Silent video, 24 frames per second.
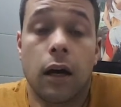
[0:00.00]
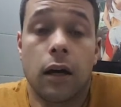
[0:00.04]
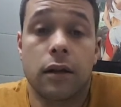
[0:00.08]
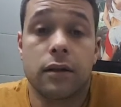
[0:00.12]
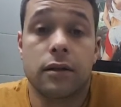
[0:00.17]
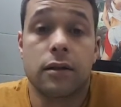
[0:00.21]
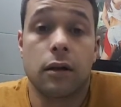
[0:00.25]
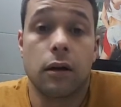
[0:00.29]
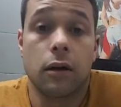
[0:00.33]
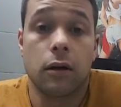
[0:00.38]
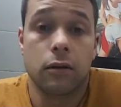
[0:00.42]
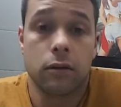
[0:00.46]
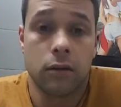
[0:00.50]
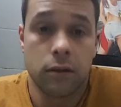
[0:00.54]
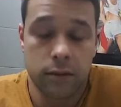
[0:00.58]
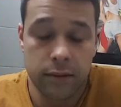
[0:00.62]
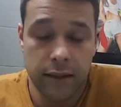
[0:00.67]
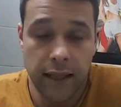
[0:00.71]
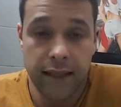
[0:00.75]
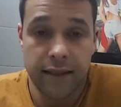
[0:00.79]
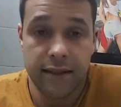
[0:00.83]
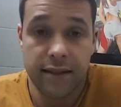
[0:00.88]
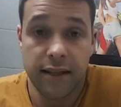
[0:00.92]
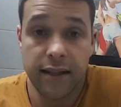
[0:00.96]
So
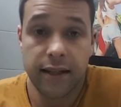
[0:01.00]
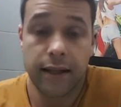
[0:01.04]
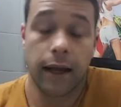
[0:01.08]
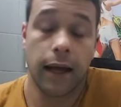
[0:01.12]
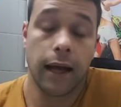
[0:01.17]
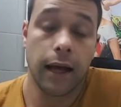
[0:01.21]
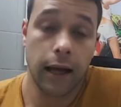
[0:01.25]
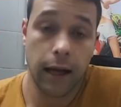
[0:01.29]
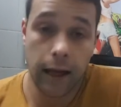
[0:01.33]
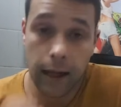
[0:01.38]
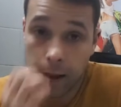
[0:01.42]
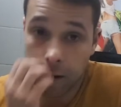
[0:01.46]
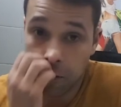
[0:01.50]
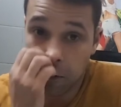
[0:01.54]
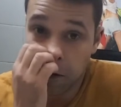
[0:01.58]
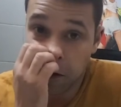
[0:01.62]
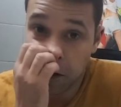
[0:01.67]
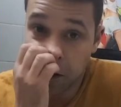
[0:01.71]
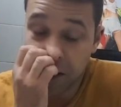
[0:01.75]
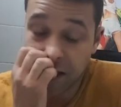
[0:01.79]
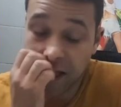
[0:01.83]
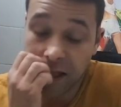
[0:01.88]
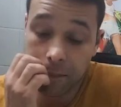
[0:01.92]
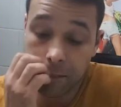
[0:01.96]
that's it. I
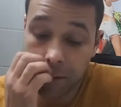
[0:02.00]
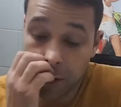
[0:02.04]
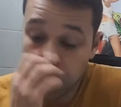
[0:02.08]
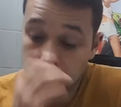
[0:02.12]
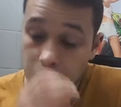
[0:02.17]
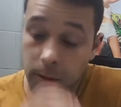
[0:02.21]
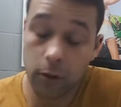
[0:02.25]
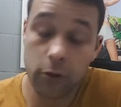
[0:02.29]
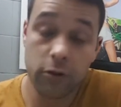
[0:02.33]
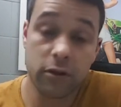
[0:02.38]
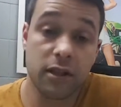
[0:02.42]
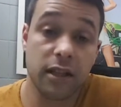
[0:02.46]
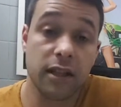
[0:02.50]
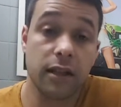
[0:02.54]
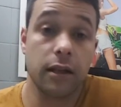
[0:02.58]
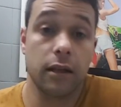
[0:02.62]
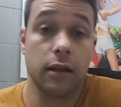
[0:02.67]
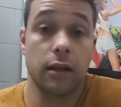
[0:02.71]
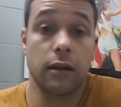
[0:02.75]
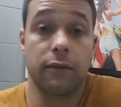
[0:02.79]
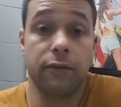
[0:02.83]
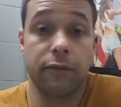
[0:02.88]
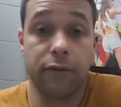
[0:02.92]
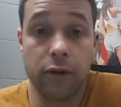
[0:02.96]
will keep you
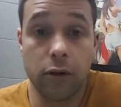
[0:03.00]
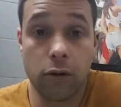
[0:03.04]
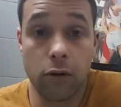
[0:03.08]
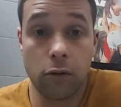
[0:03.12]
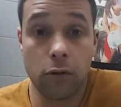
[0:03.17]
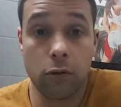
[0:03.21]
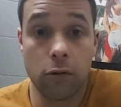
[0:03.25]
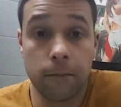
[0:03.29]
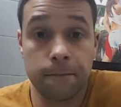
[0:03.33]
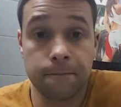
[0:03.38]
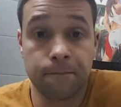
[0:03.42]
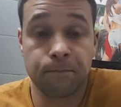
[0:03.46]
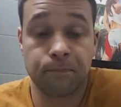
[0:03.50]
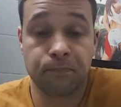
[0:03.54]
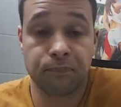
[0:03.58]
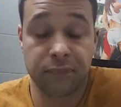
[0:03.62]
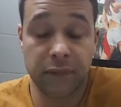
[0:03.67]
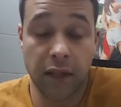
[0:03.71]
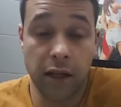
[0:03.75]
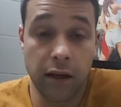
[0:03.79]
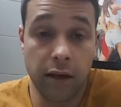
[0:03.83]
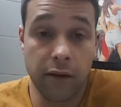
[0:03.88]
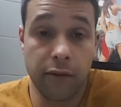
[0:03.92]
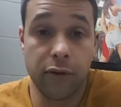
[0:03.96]
posted. If
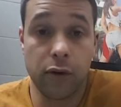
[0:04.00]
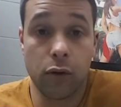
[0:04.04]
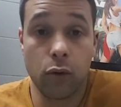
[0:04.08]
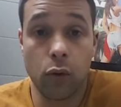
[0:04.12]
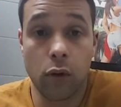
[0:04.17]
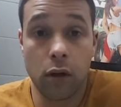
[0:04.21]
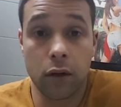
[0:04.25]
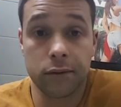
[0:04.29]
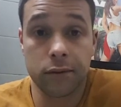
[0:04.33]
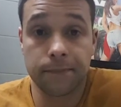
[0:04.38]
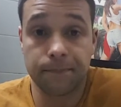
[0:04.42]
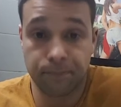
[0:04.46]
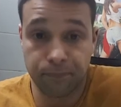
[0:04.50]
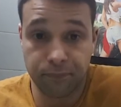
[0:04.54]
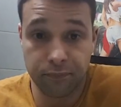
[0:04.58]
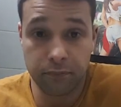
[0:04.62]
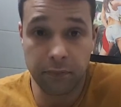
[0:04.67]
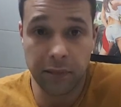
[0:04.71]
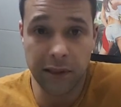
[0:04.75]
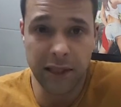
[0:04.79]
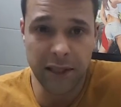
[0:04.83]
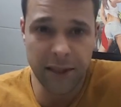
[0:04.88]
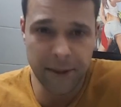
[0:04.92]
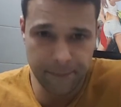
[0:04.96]
you want,
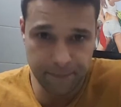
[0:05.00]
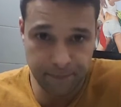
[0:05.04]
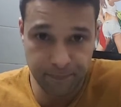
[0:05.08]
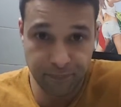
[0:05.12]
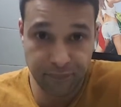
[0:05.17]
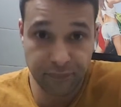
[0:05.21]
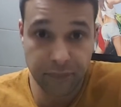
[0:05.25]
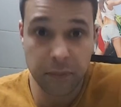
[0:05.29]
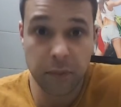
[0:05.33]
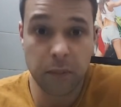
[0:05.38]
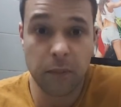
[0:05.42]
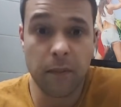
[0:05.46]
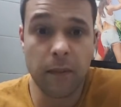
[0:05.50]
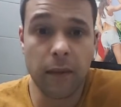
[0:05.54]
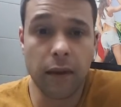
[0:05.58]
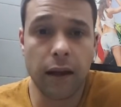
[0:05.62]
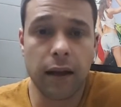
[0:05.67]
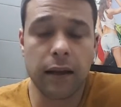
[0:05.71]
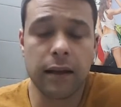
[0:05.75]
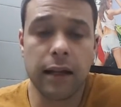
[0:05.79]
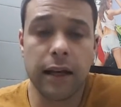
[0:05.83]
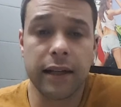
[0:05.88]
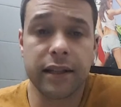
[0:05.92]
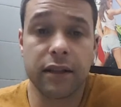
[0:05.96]
please
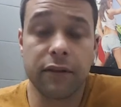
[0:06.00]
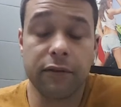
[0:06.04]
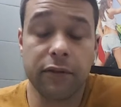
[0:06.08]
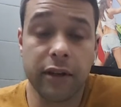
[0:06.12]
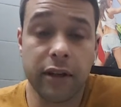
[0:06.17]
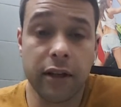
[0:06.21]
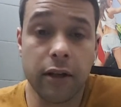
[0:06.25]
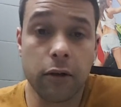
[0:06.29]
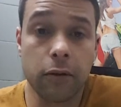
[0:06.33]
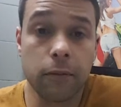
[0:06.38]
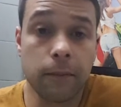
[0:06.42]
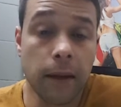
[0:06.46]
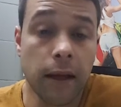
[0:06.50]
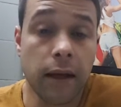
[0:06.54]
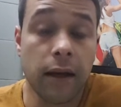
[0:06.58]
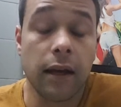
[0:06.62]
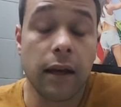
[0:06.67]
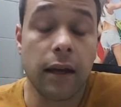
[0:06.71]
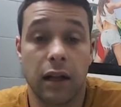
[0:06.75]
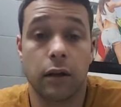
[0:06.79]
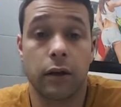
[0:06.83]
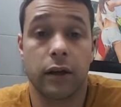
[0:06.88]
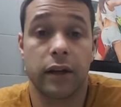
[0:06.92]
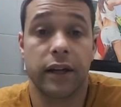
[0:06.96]
like the video.
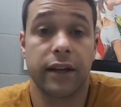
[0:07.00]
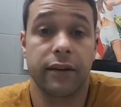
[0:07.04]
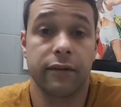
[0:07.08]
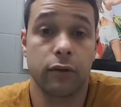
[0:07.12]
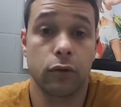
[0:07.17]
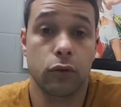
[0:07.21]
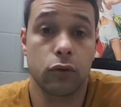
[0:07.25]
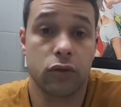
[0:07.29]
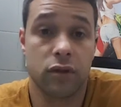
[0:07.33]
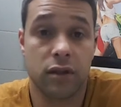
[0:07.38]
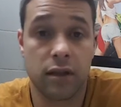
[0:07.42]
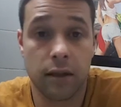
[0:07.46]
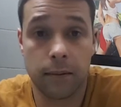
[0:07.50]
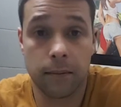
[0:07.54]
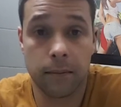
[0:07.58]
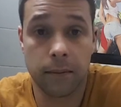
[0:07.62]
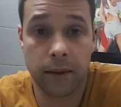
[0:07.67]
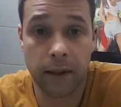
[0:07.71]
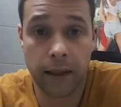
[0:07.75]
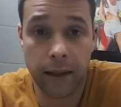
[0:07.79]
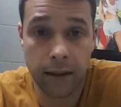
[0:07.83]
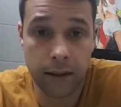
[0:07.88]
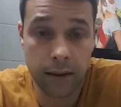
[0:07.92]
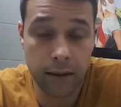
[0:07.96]
I'll give you
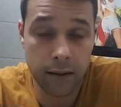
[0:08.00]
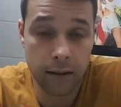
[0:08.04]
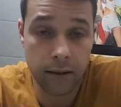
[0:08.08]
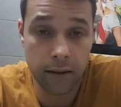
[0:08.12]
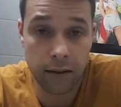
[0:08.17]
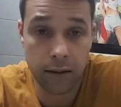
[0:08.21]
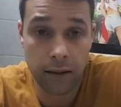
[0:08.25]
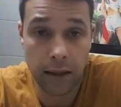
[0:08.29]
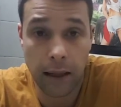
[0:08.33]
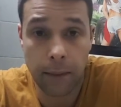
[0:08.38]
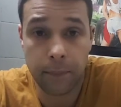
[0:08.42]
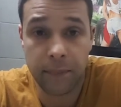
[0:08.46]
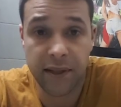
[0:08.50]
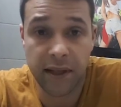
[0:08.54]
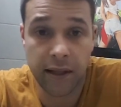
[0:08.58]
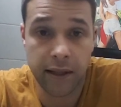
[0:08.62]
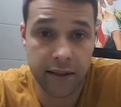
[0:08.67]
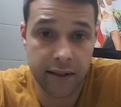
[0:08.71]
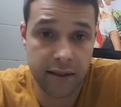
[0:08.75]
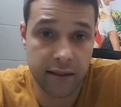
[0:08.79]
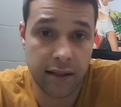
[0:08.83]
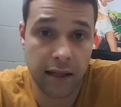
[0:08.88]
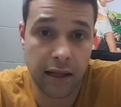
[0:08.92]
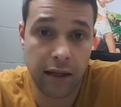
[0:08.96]
some
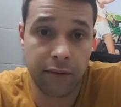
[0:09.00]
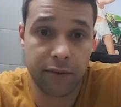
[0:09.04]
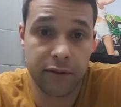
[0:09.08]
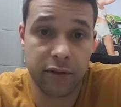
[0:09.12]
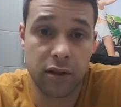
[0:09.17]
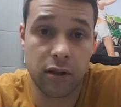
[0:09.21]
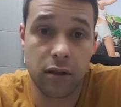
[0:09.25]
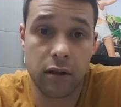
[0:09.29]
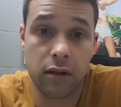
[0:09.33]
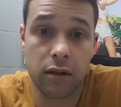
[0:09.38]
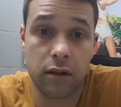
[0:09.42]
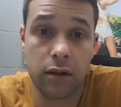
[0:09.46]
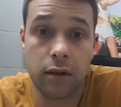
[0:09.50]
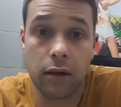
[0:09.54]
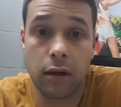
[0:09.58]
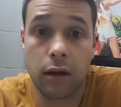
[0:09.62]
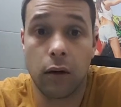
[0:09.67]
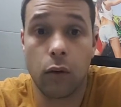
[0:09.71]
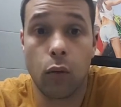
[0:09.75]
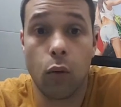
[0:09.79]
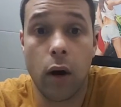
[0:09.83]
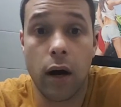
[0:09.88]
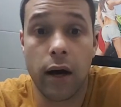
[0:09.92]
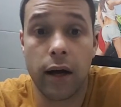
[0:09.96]
updates after
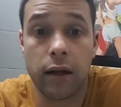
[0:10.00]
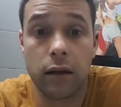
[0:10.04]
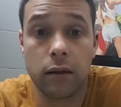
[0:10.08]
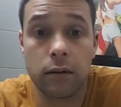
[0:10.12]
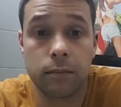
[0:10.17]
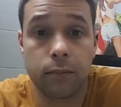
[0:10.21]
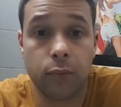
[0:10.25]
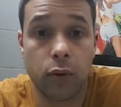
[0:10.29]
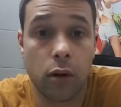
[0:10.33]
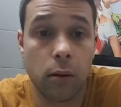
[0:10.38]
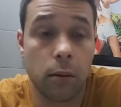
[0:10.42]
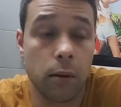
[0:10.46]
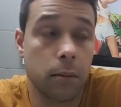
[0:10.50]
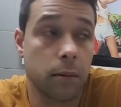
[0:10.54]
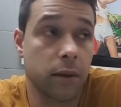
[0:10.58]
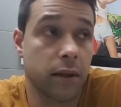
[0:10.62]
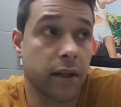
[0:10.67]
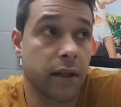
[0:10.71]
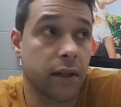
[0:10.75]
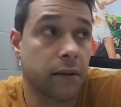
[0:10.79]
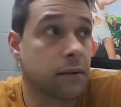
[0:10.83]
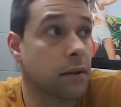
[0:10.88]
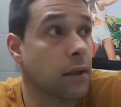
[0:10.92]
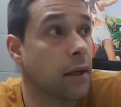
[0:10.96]
a while,
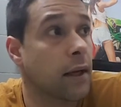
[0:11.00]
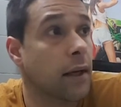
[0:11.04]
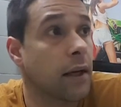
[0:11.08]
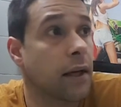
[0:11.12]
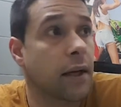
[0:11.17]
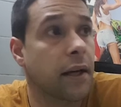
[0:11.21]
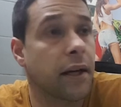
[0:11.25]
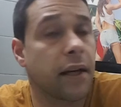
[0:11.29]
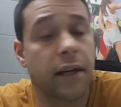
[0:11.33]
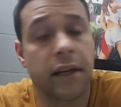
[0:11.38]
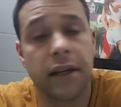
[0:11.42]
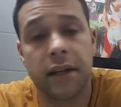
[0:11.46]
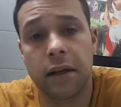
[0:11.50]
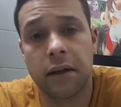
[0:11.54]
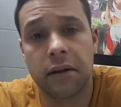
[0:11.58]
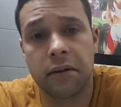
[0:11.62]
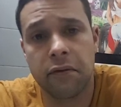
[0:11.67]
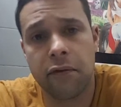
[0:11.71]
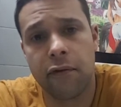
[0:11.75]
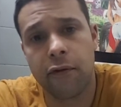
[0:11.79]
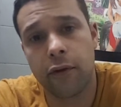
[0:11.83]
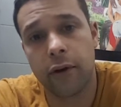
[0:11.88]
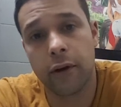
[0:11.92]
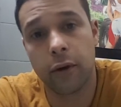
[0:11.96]
probably
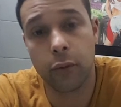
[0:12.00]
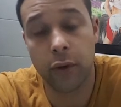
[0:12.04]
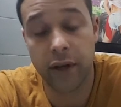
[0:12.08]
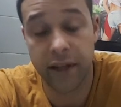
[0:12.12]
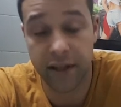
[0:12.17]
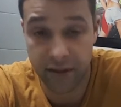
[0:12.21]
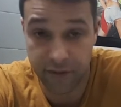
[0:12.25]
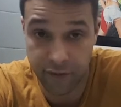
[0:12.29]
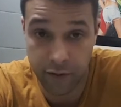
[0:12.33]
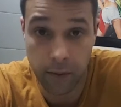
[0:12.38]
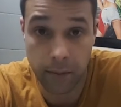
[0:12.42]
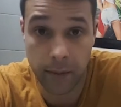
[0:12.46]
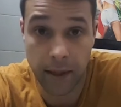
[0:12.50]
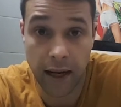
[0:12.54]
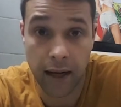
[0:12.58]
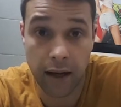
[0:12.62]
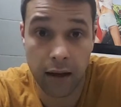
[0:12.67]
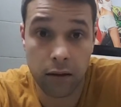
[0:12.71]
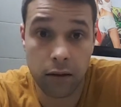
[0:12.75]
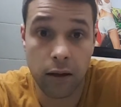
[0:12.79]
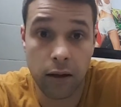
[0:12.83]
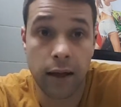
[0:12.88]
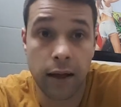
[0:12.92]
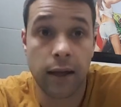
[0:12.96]
in 3 weeks from
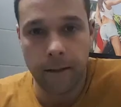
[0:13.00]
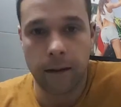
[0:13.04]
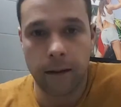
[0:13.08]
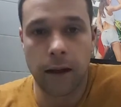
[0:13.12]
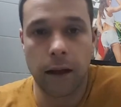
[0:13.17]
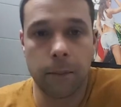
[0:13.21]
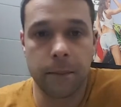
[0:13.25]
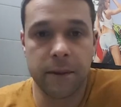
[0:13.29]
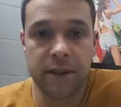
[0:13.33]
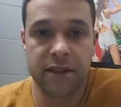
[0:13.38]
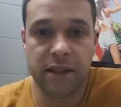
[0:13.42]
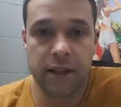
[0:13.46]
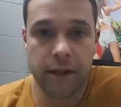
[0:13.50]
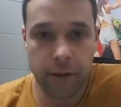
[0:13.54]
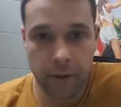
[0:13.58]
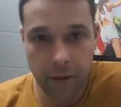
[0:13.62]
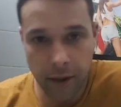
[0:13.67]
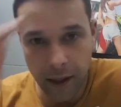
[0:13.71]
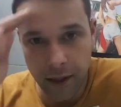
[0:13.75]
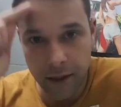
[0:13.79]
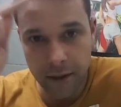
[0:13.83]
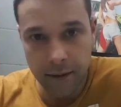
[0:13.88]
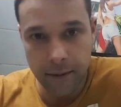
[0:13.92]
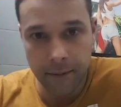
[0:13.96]
now. I'll be seeing
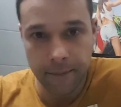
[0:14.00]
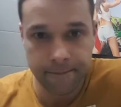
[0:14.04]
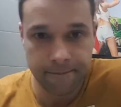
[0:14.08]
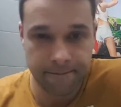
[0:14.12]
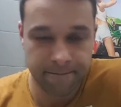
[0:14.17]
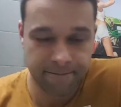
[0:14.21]
you guys.